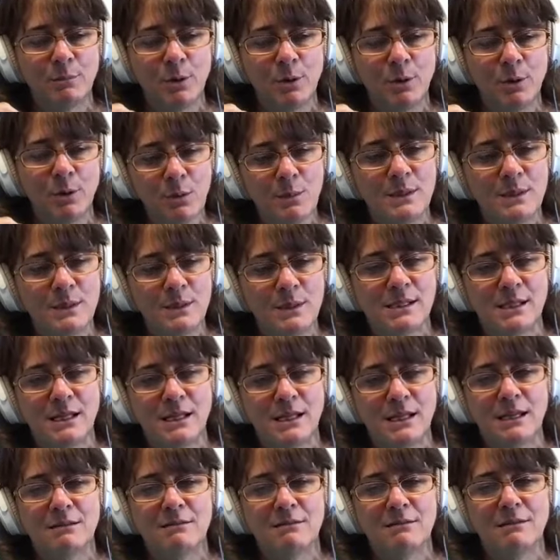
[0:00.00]

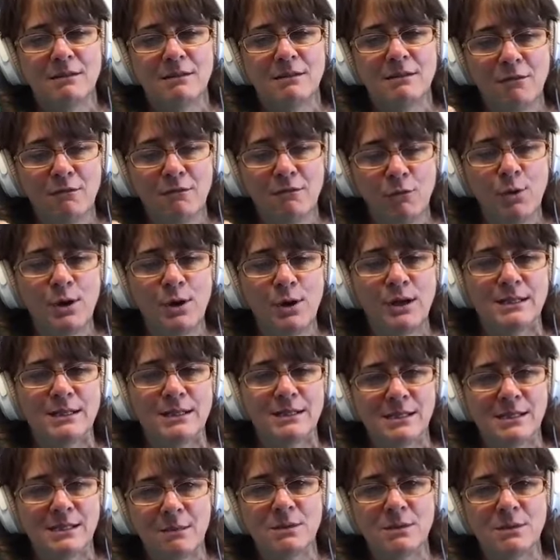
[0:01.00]
purposely
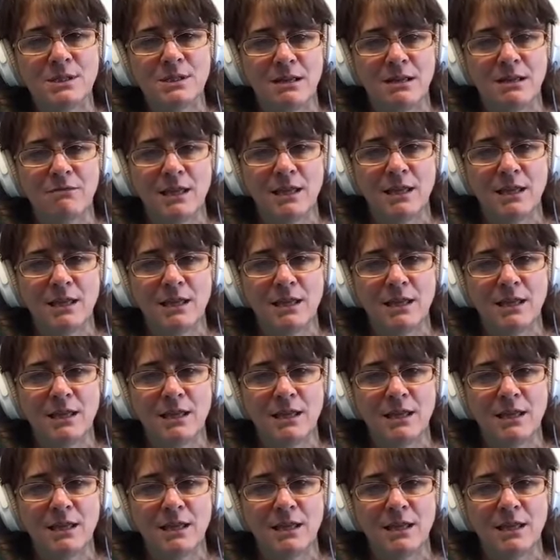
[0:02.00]
avoided some stuff